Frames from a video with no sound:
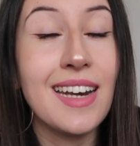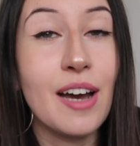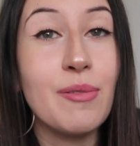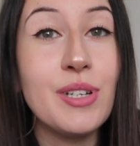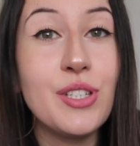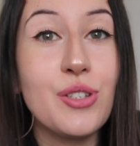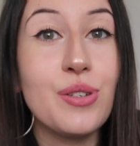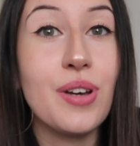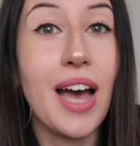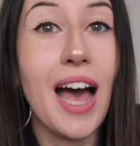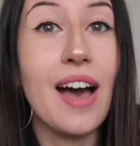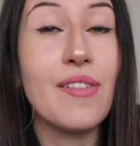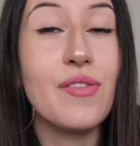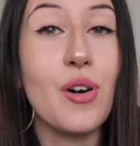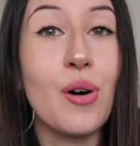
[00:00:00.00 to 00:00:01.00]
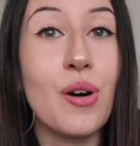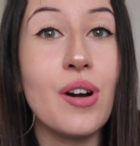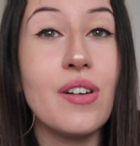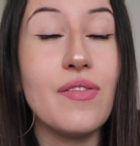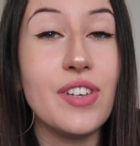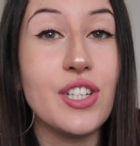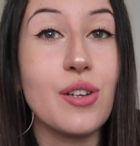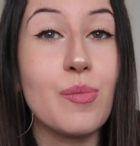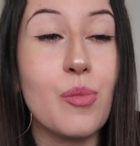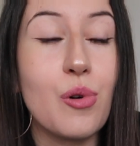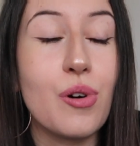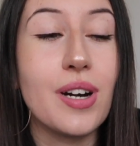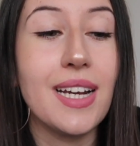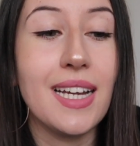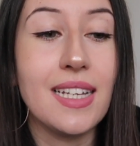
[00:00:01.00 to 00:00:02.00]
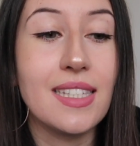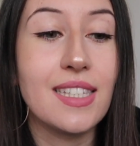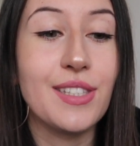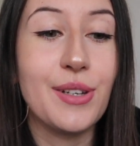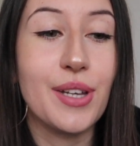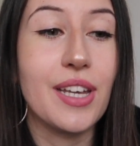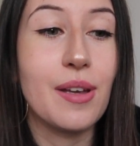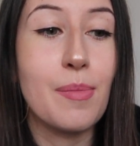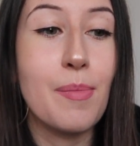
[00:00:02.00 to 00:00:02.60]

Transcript: Now we do have our vision board. It's looking